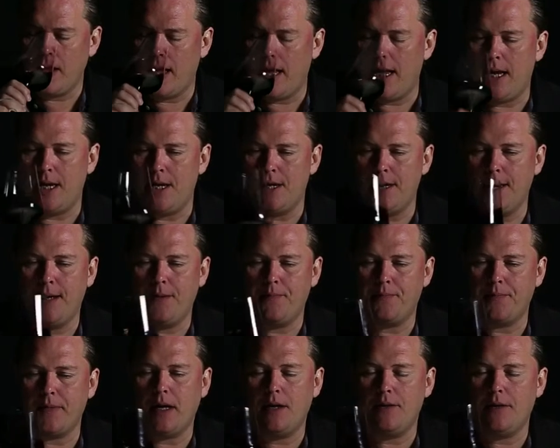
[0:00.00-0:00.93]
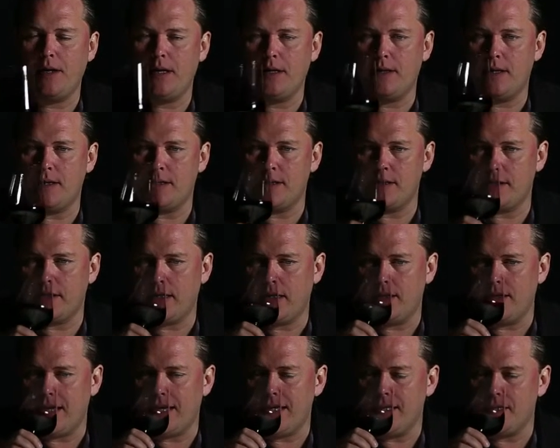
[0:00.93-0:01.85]
And um, I think this is
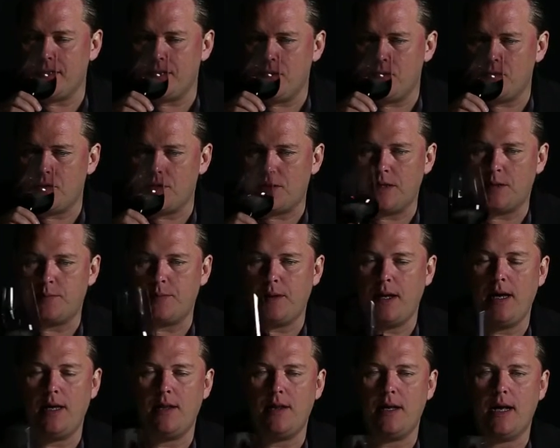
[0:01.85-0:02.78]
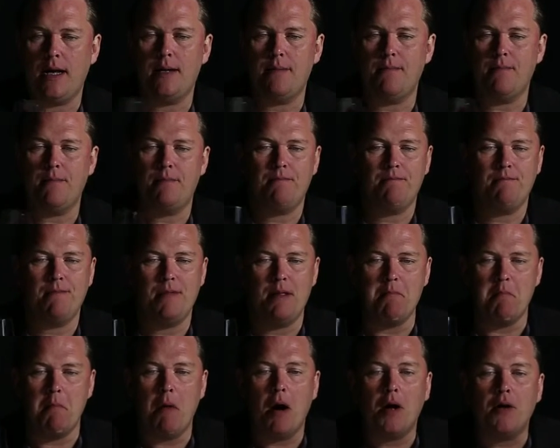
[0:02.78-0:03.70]
a nice nose displaying that,
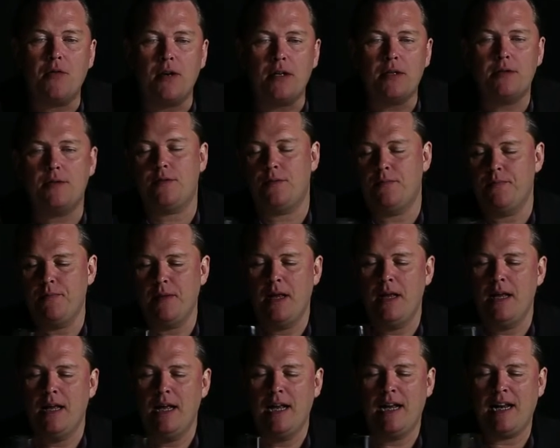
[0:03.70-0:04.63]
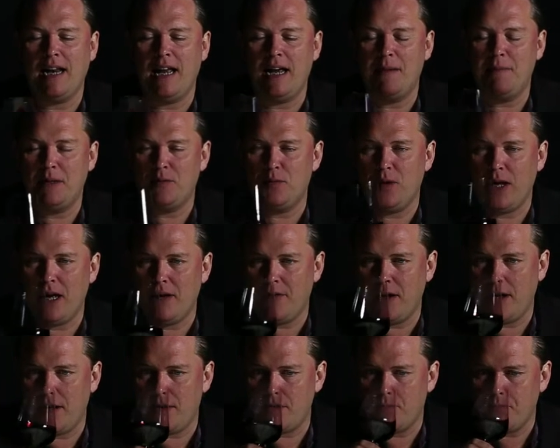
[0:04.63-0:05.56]
the moderate climate we
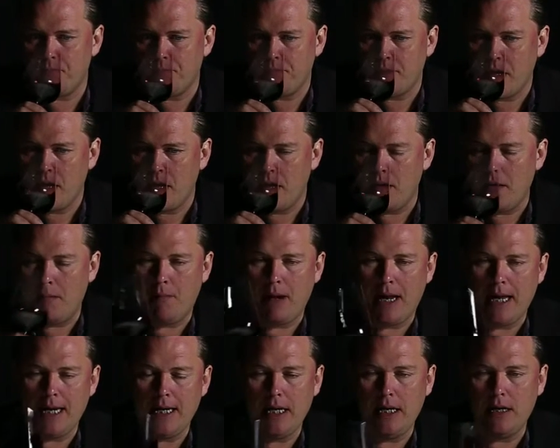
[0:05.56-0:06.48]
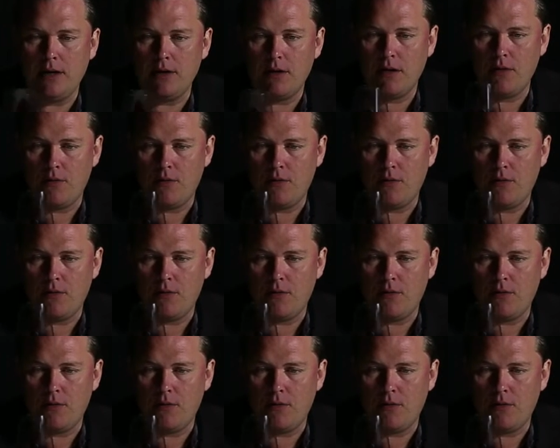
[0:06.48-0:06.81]
have here, blending